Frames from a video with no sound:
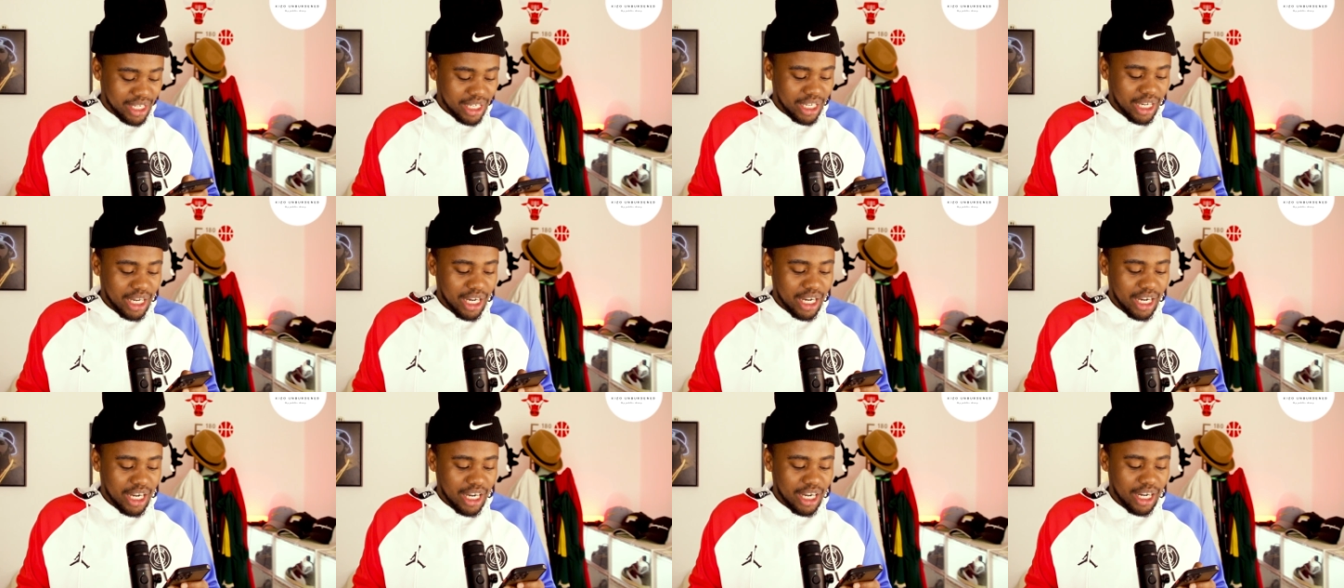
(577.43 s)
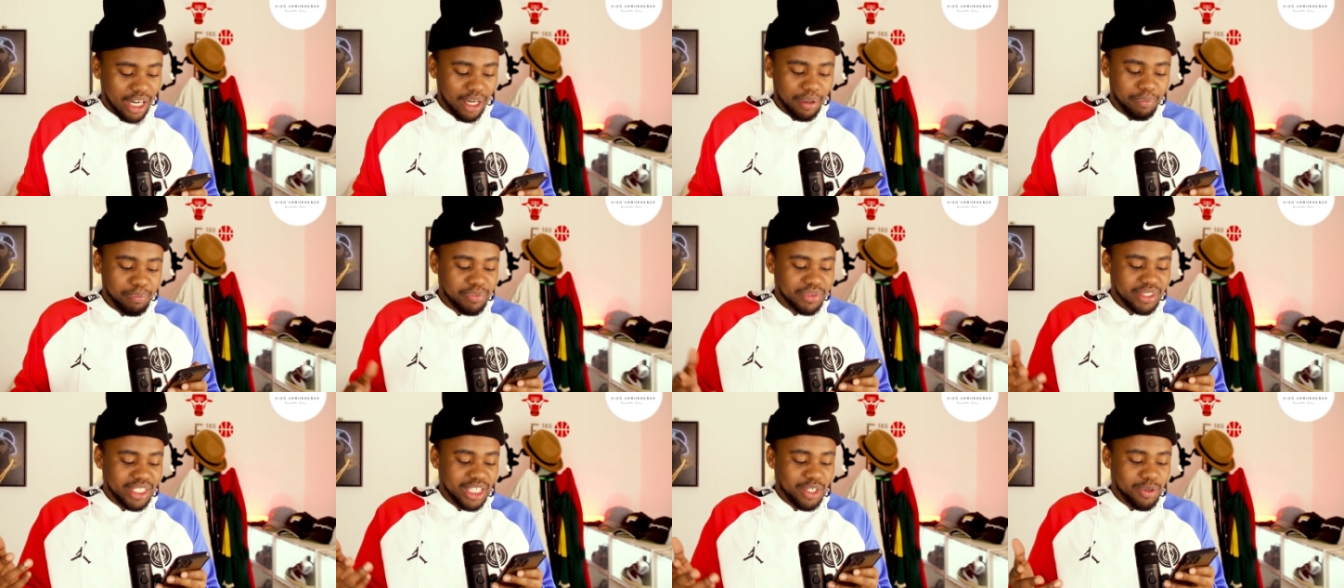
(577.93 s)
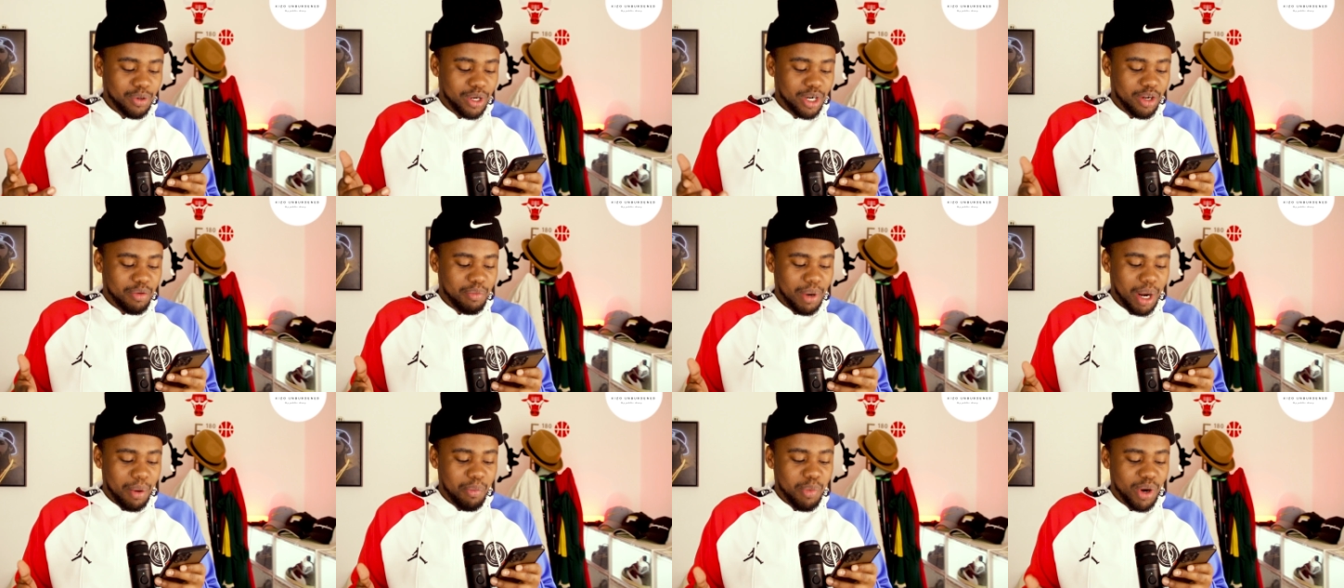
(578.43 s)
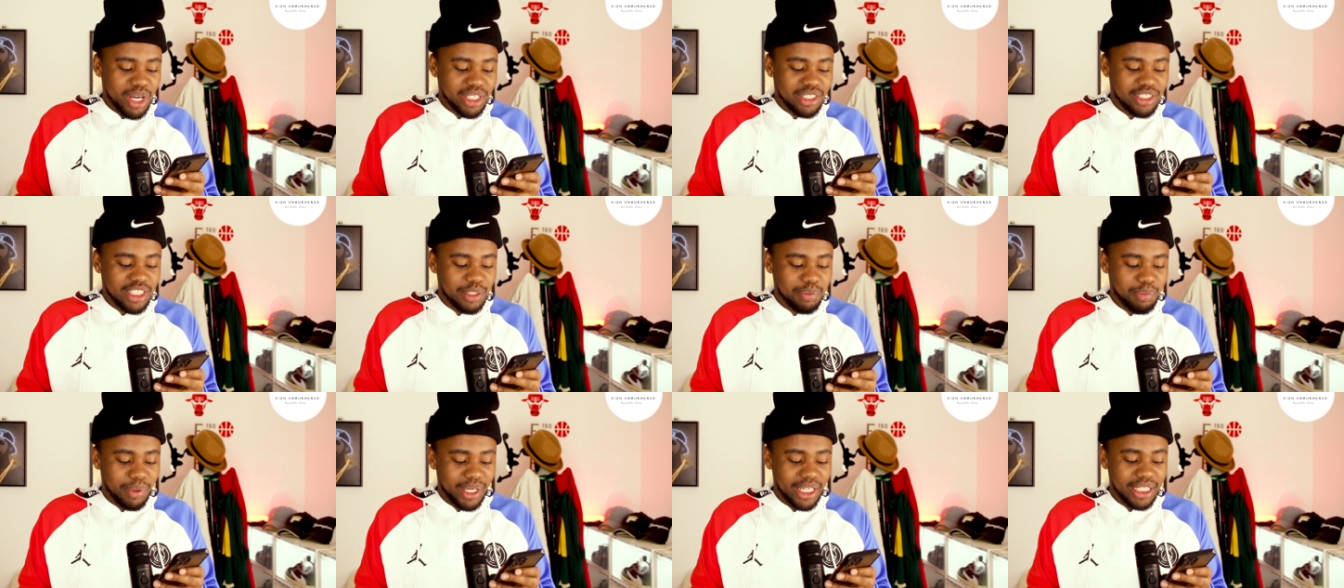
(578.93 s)
Then one of my boys
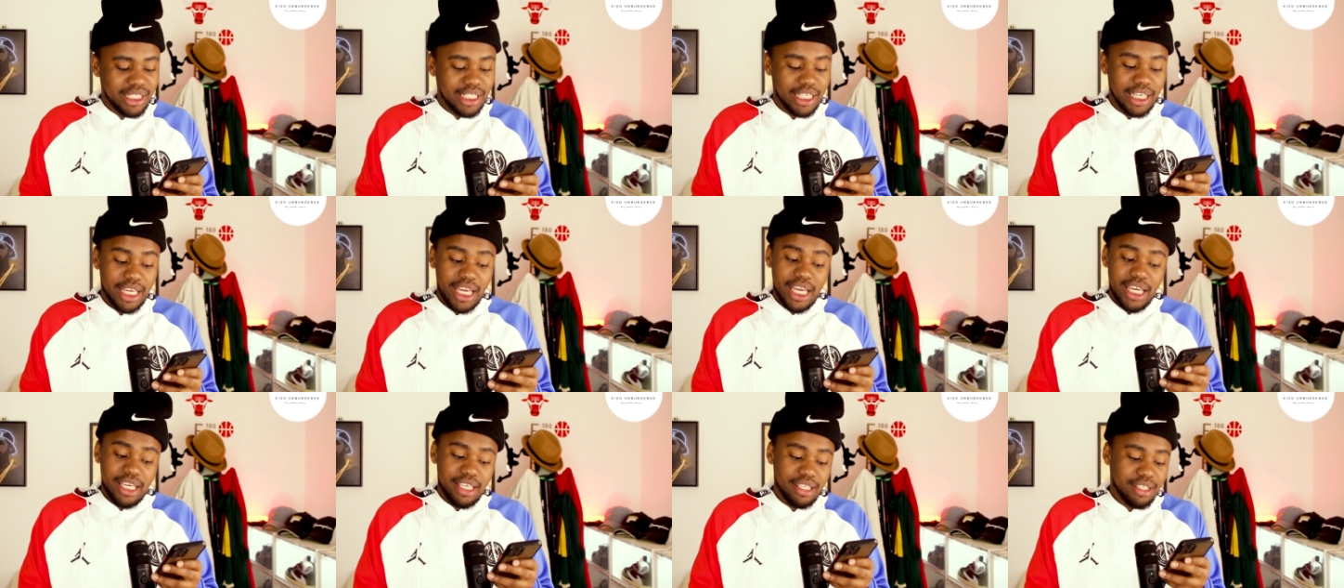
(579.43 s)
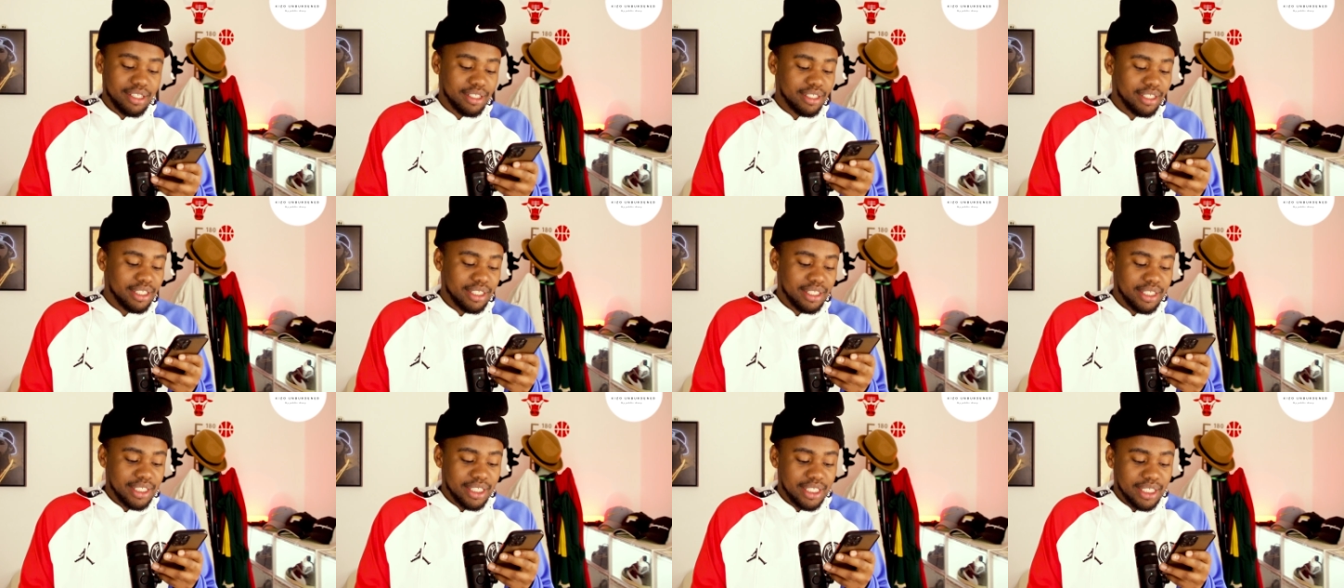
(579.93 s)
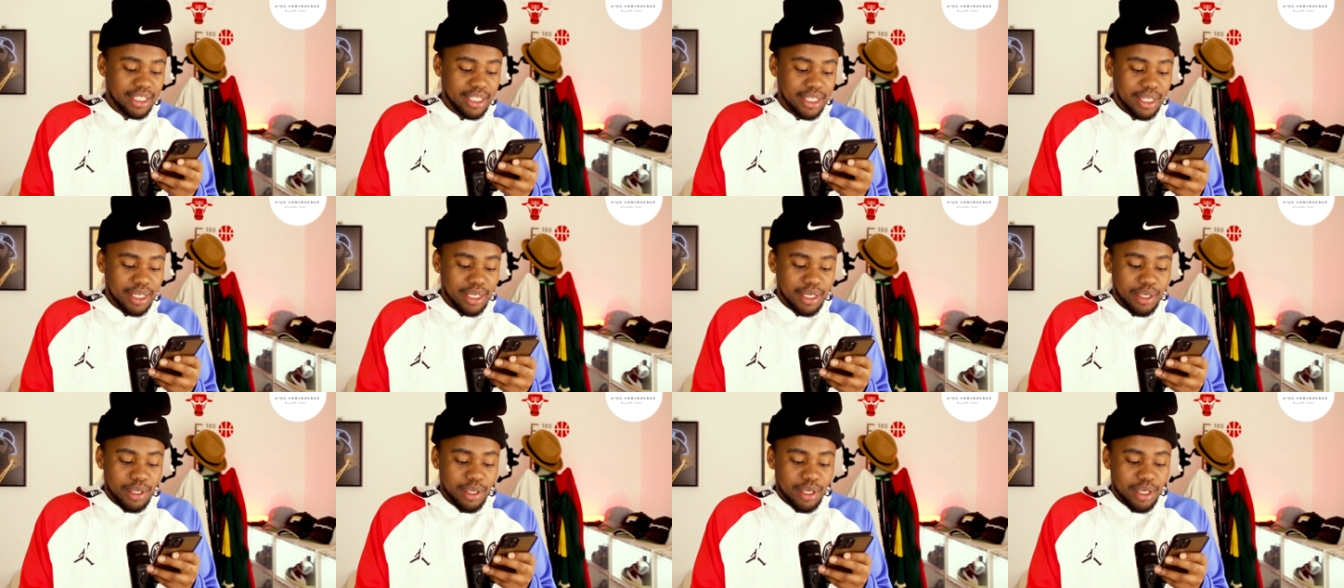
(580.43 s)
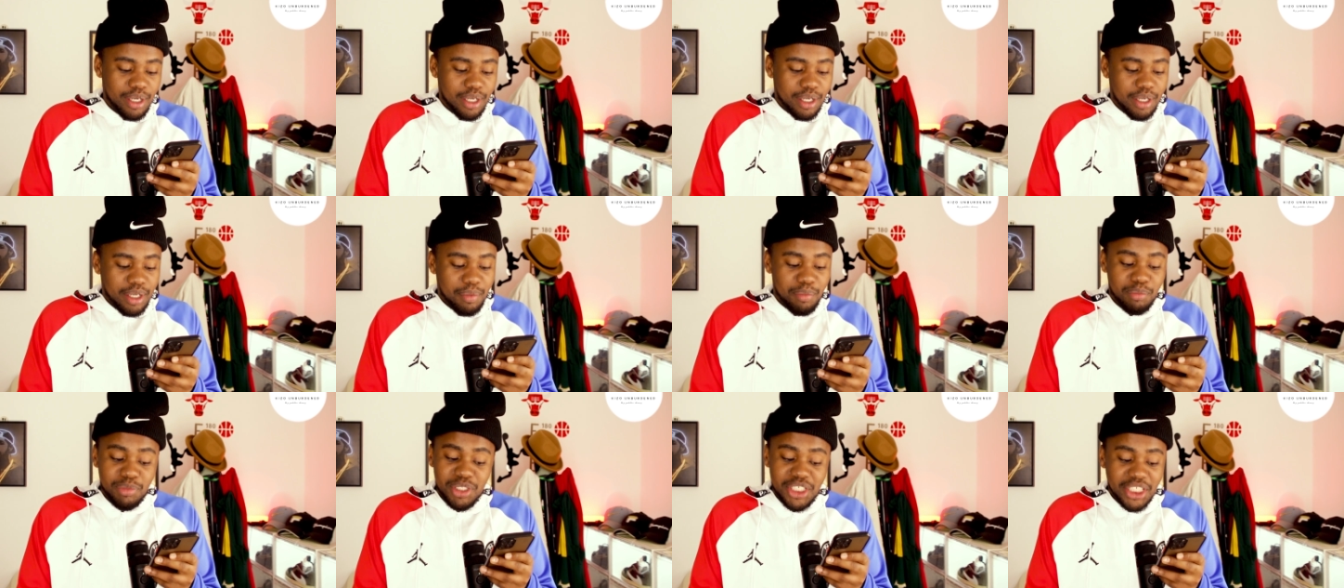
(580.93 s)
replied, hey,
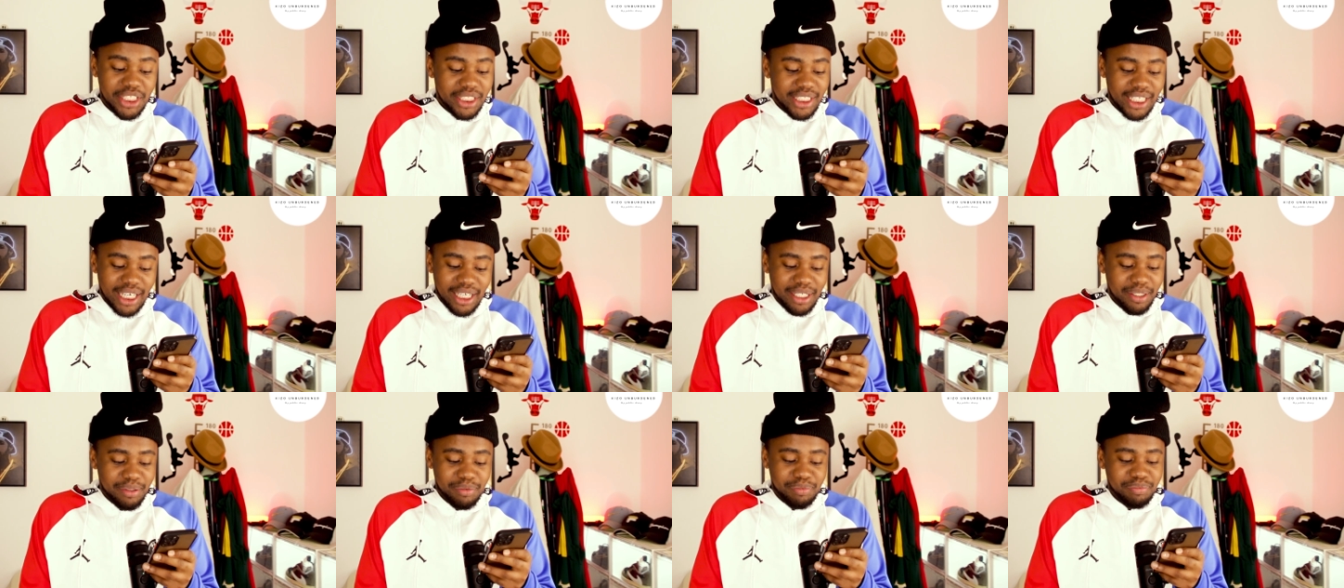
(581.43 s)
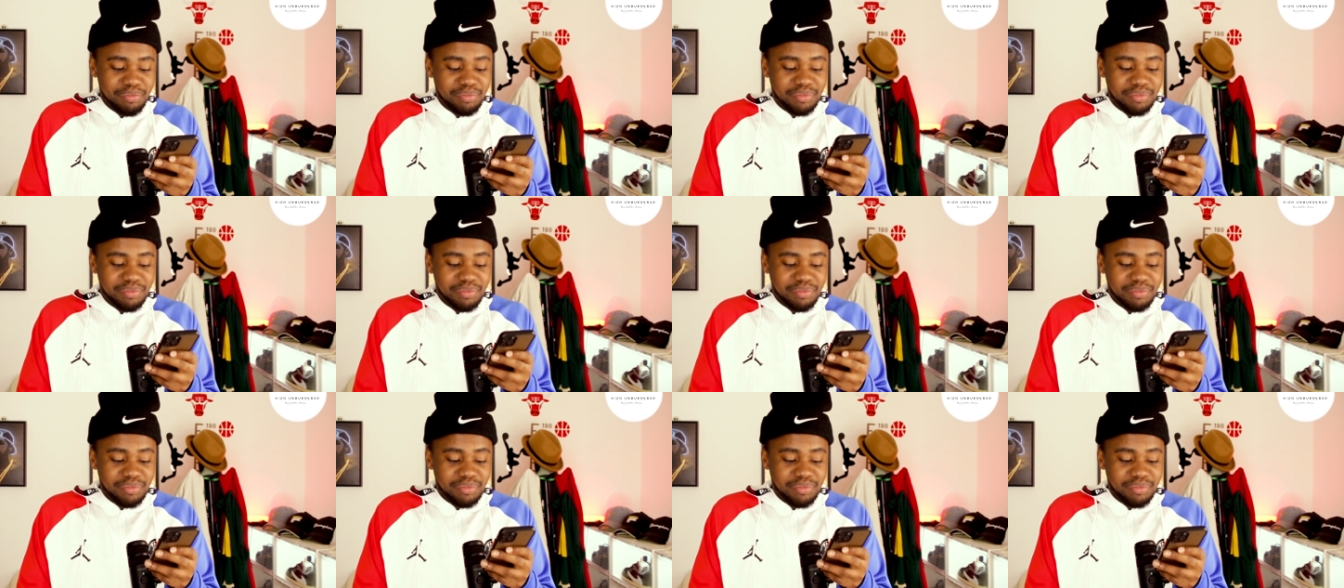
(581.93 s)
Mjita,